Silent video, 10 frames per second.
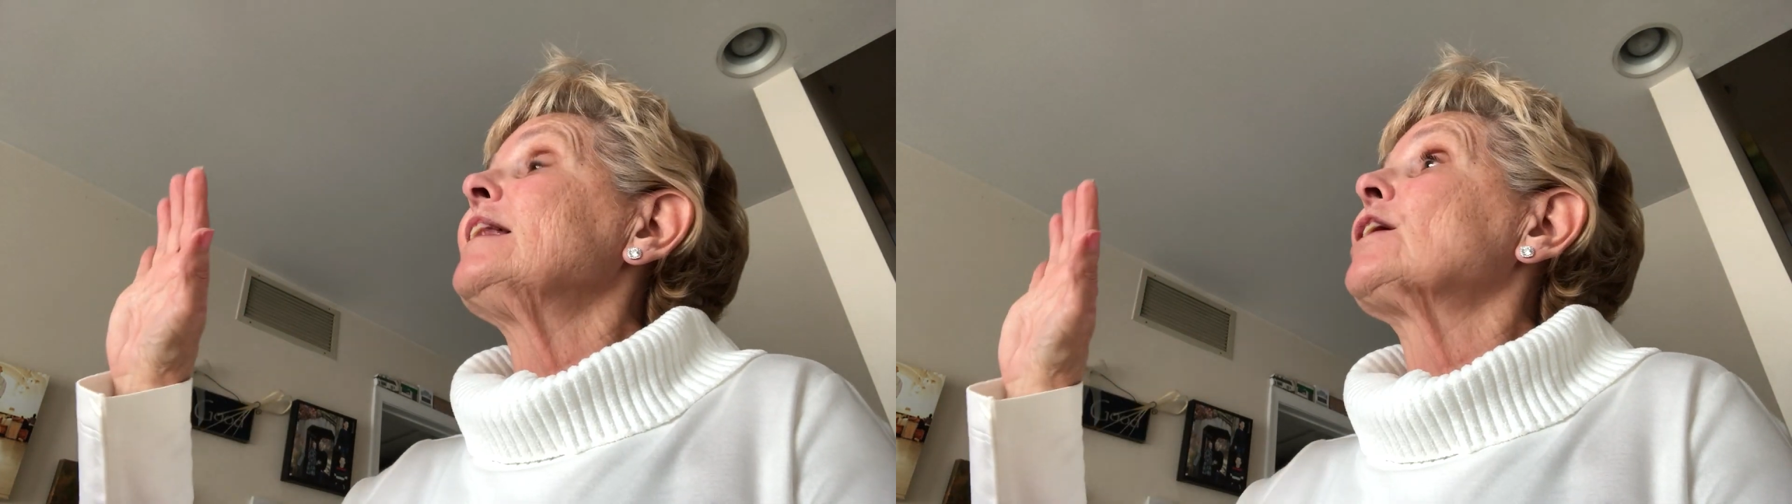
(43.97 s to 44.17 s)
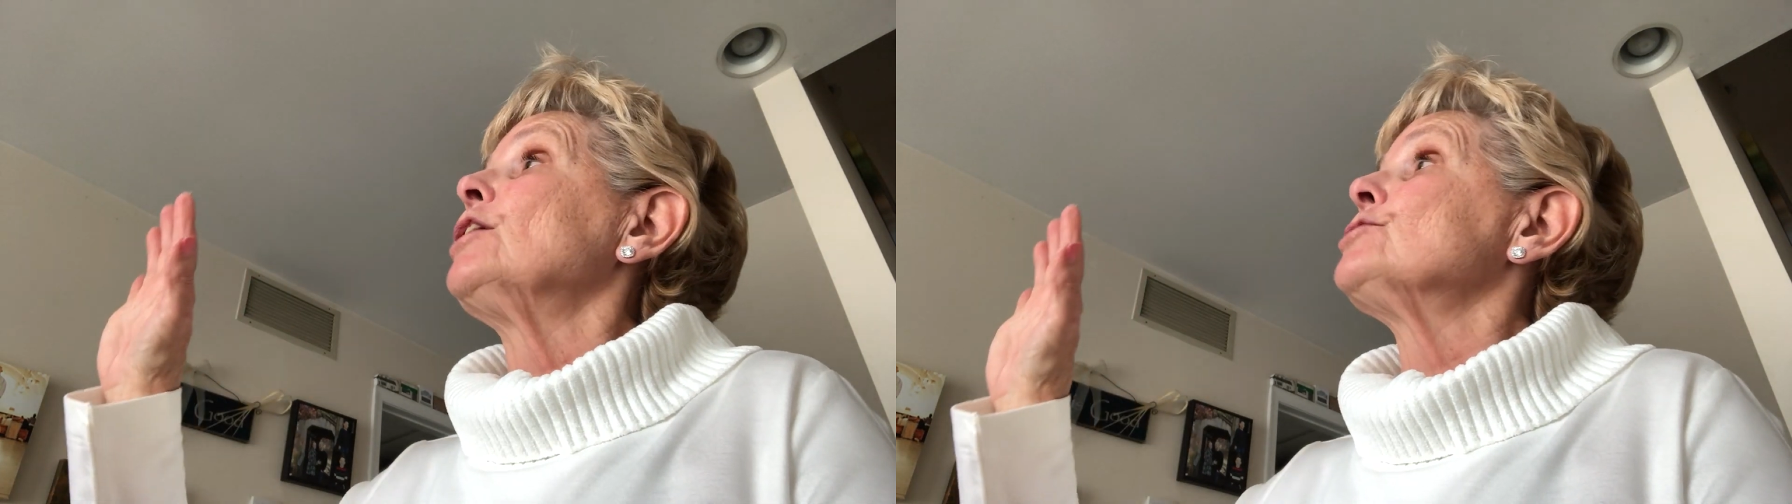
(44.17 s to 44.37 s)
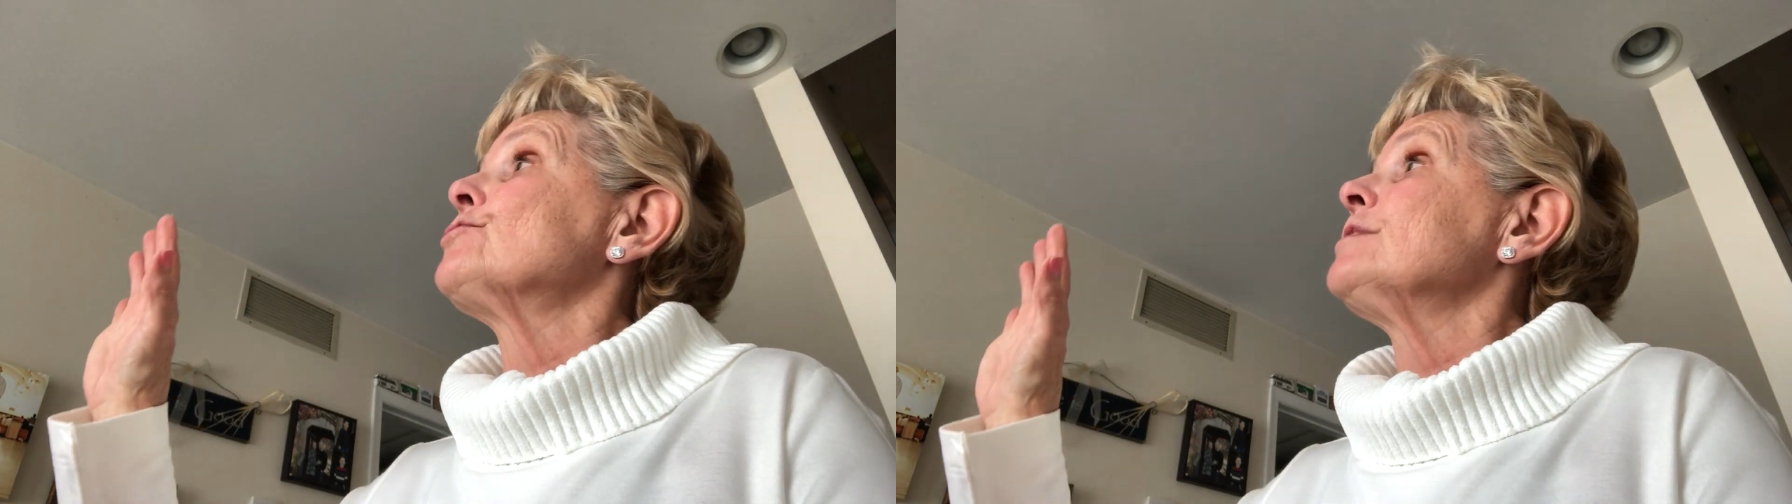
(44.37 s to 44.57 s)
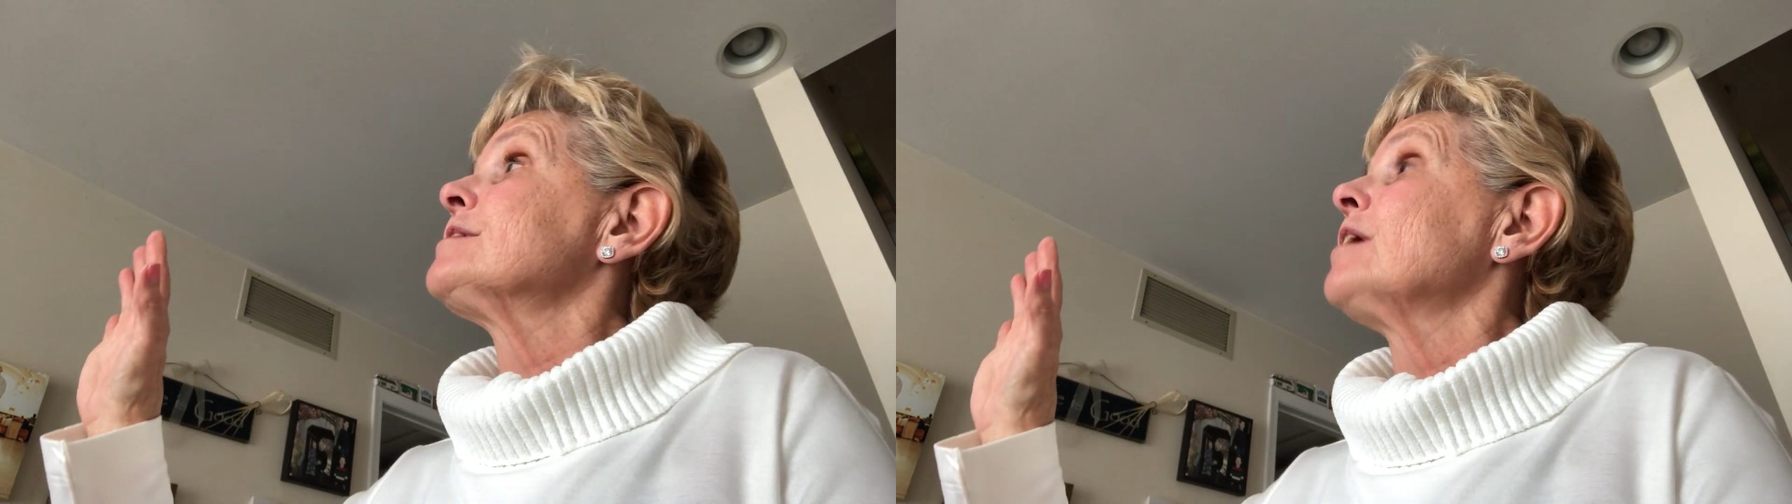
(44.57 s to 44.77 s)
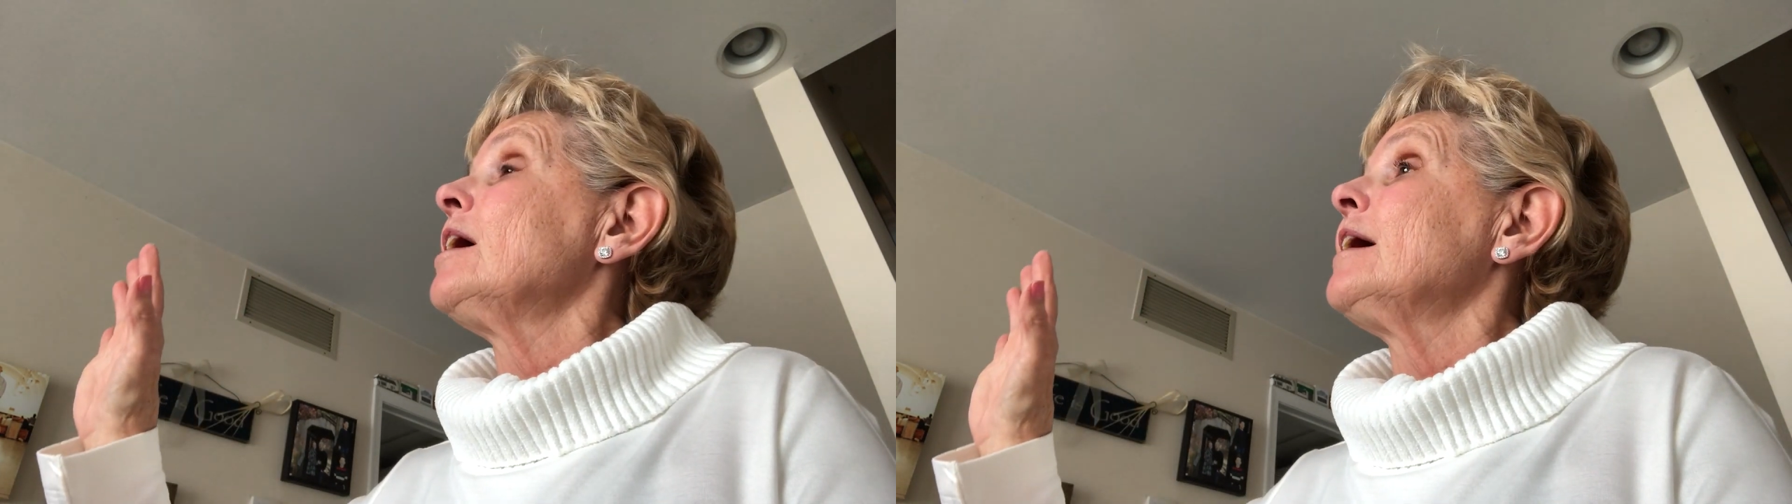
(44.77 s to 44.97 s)
the
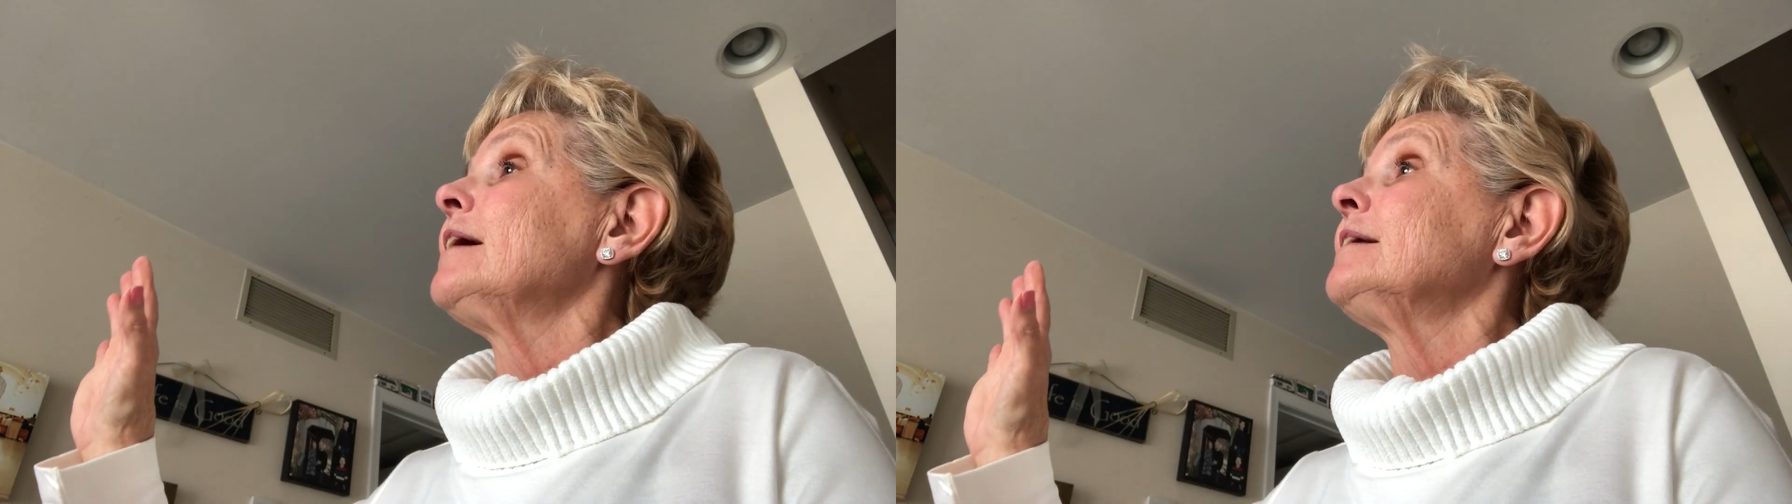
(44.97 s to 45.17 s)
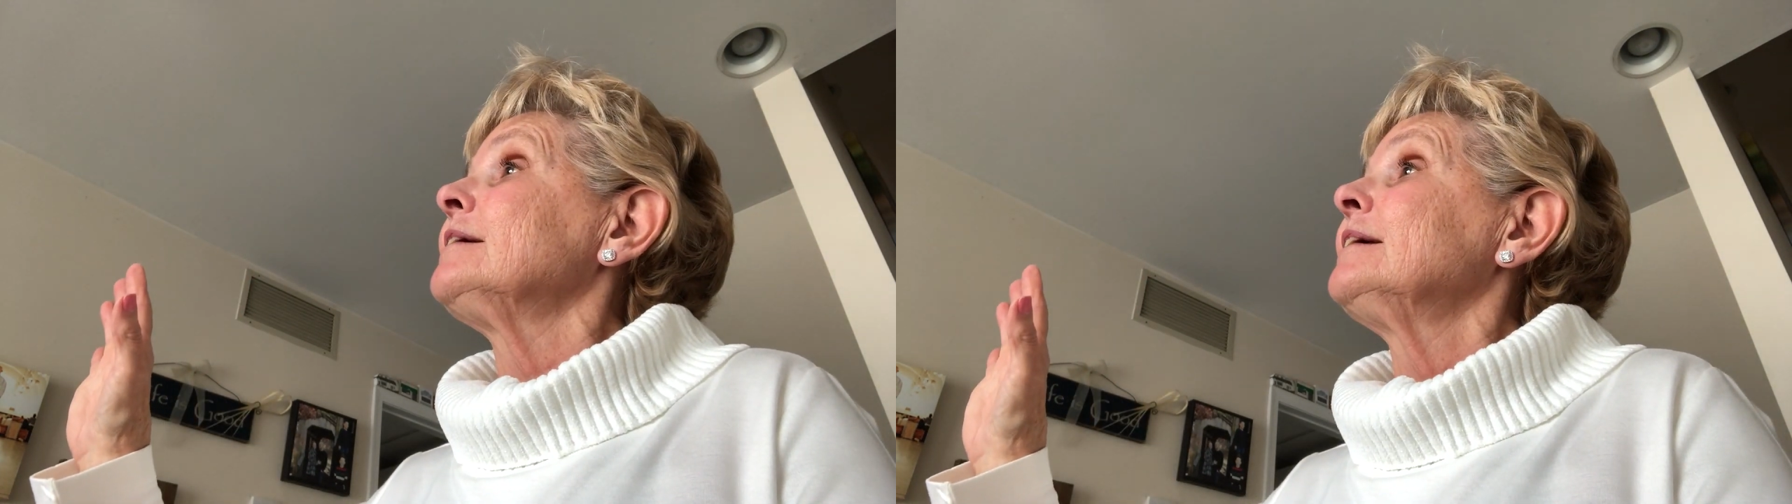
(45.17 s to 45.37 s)
countryside,